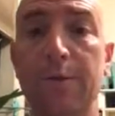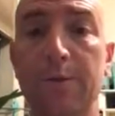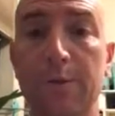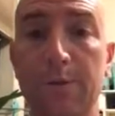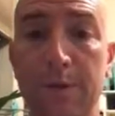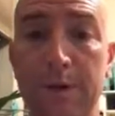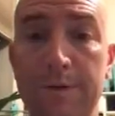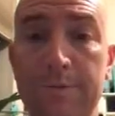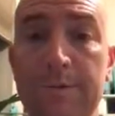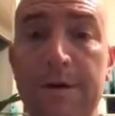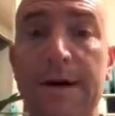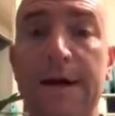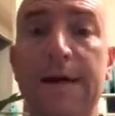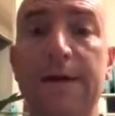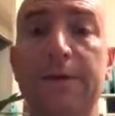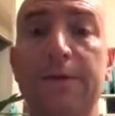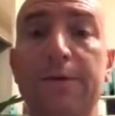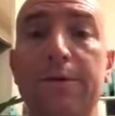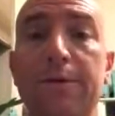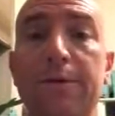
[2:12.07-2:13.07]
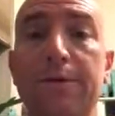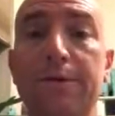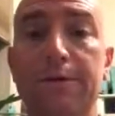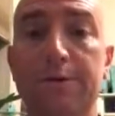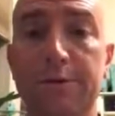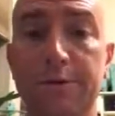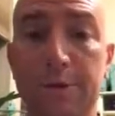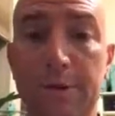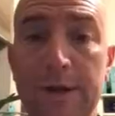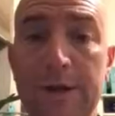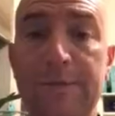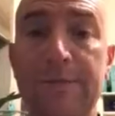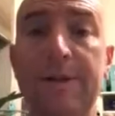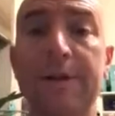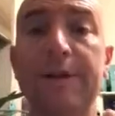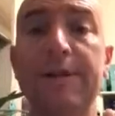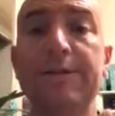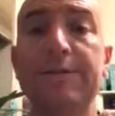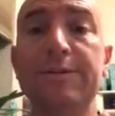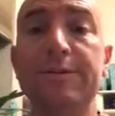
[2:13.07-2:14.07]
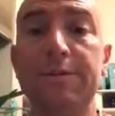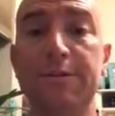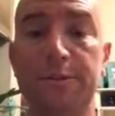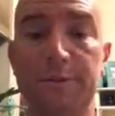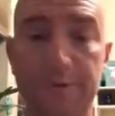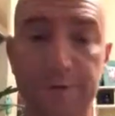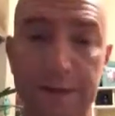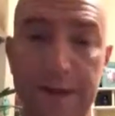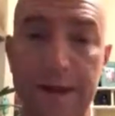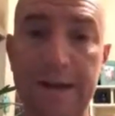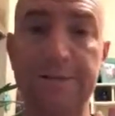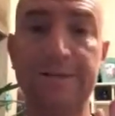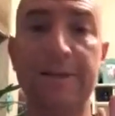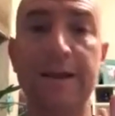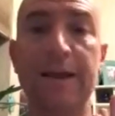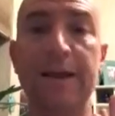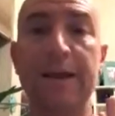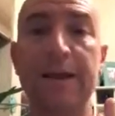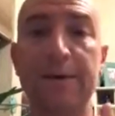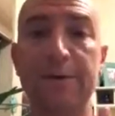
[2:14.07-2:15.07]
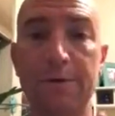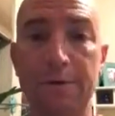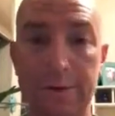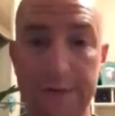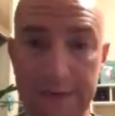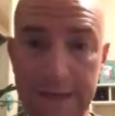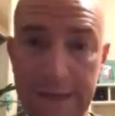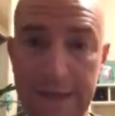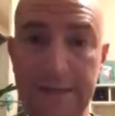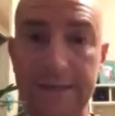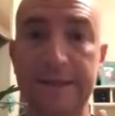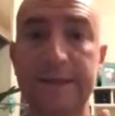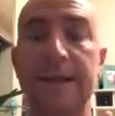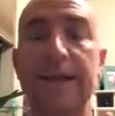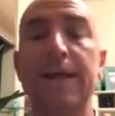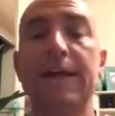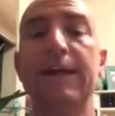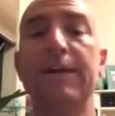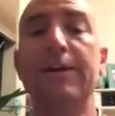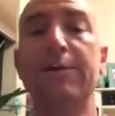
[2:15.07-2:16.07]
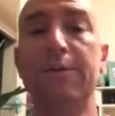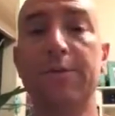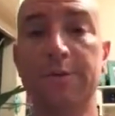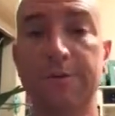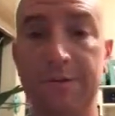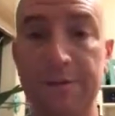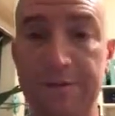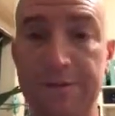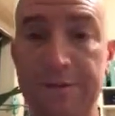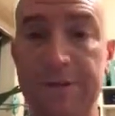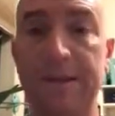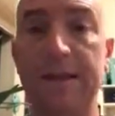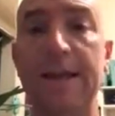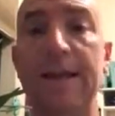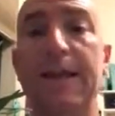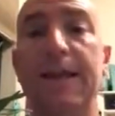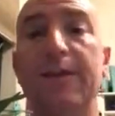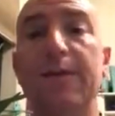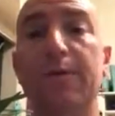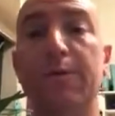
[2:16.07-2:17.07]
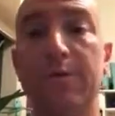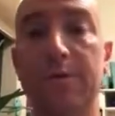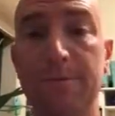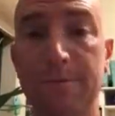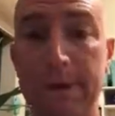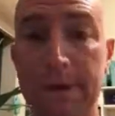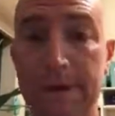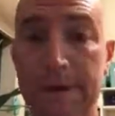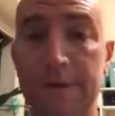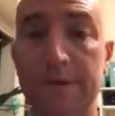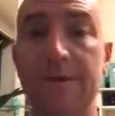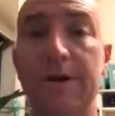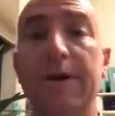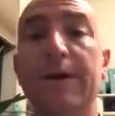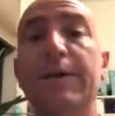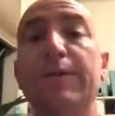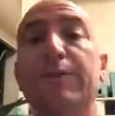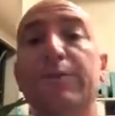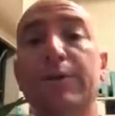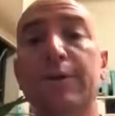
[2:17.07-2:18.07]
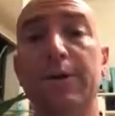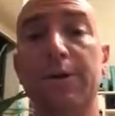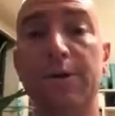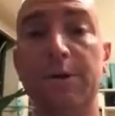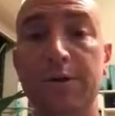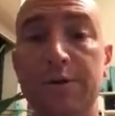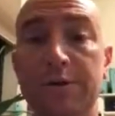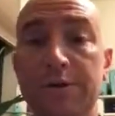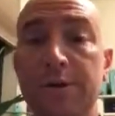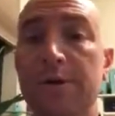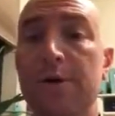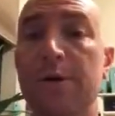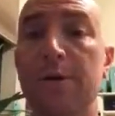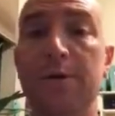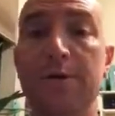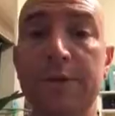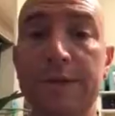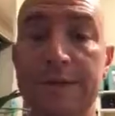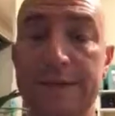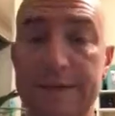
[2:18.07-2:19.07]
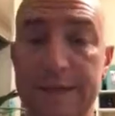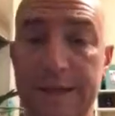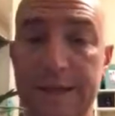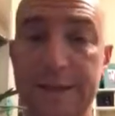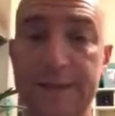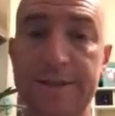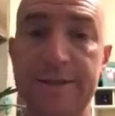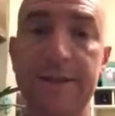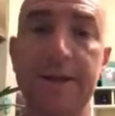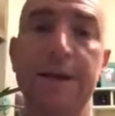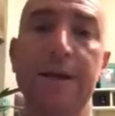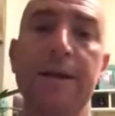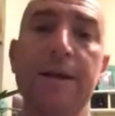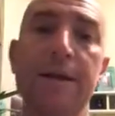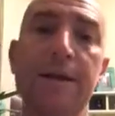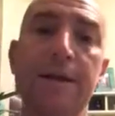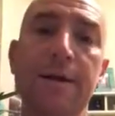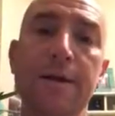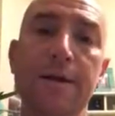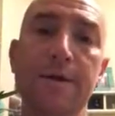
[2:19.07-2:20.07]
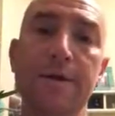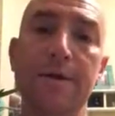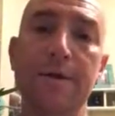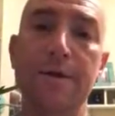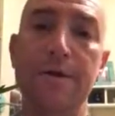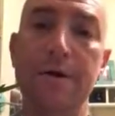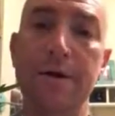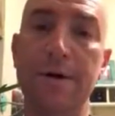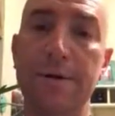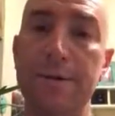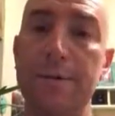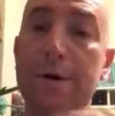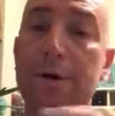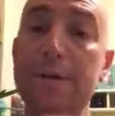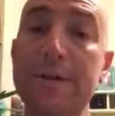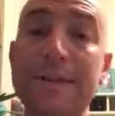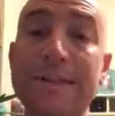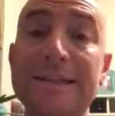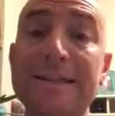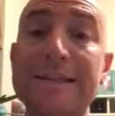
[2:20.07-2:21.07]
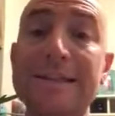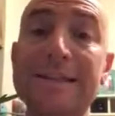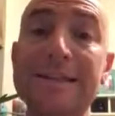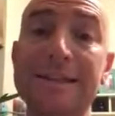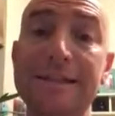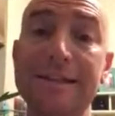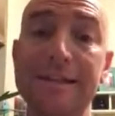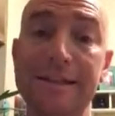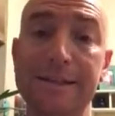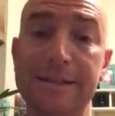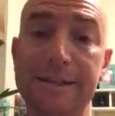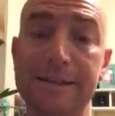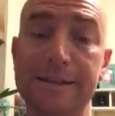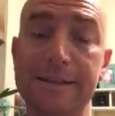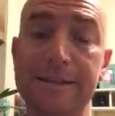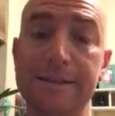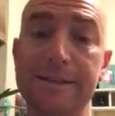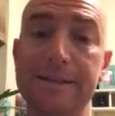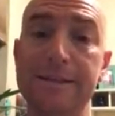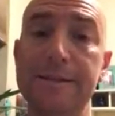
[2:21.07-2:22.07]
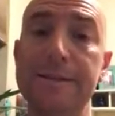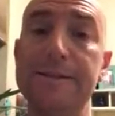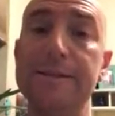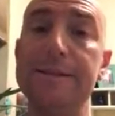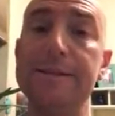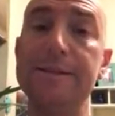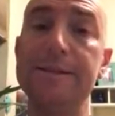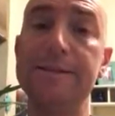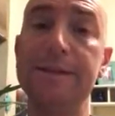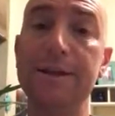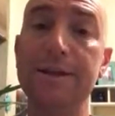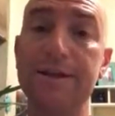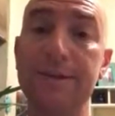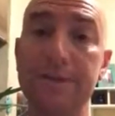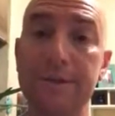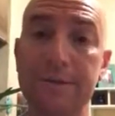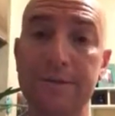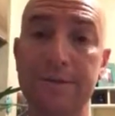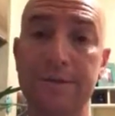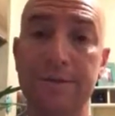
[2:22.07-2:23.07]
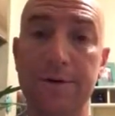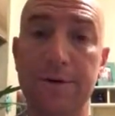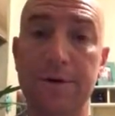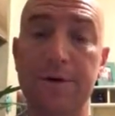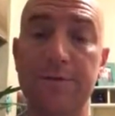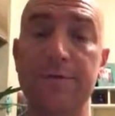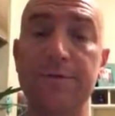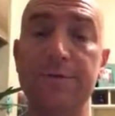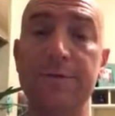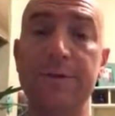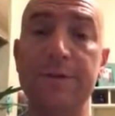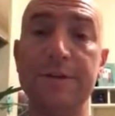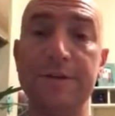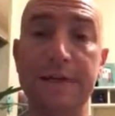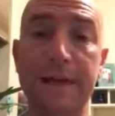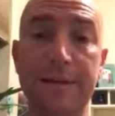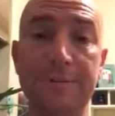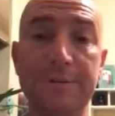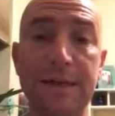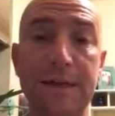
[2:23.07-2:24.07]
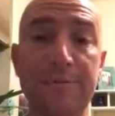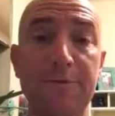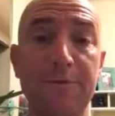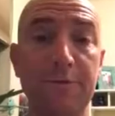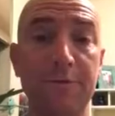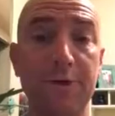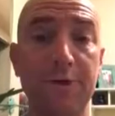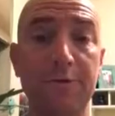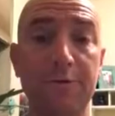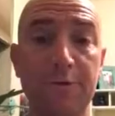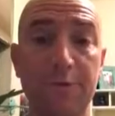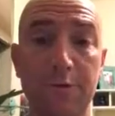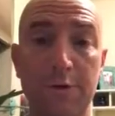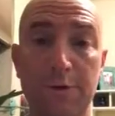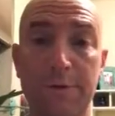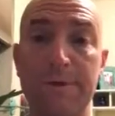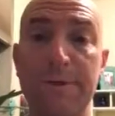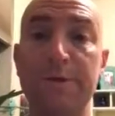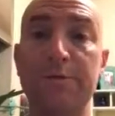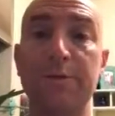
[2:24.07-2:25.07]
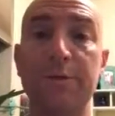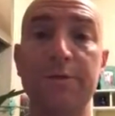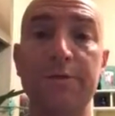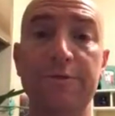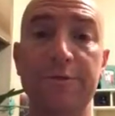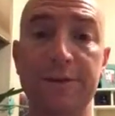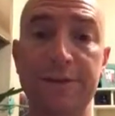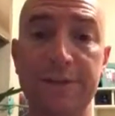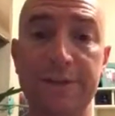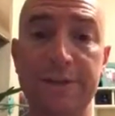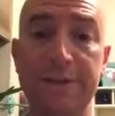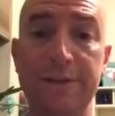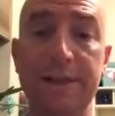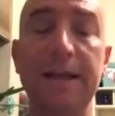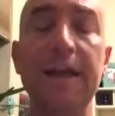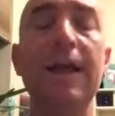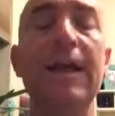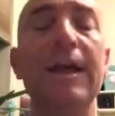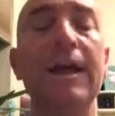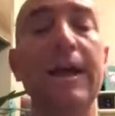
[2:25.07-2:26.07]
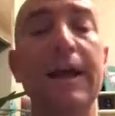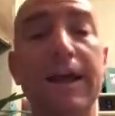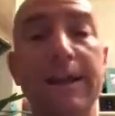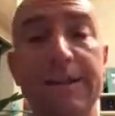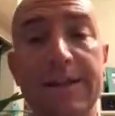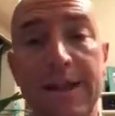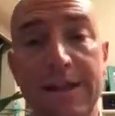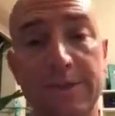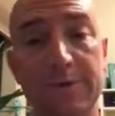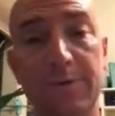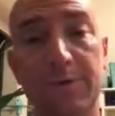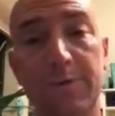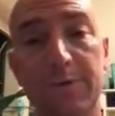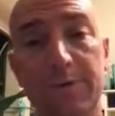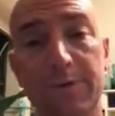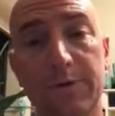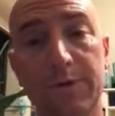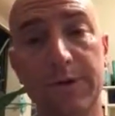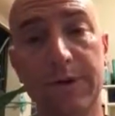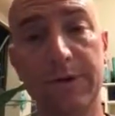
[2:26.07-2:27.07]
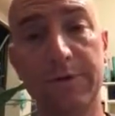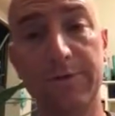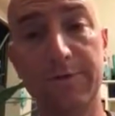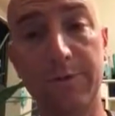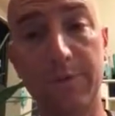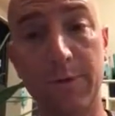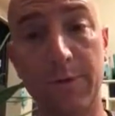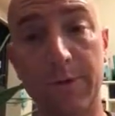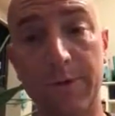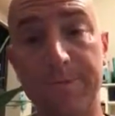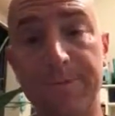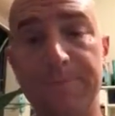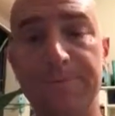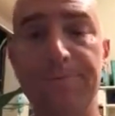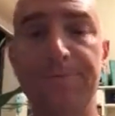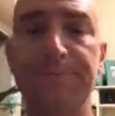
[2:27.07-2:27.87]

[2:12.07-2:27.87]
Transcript: 1 mile or 20 minutes or a 5K or a 10K or a 50K or a marathon or an ultra. All these things, all these distances still involve the same type of run form and run efficiency, and that's what we're looking for.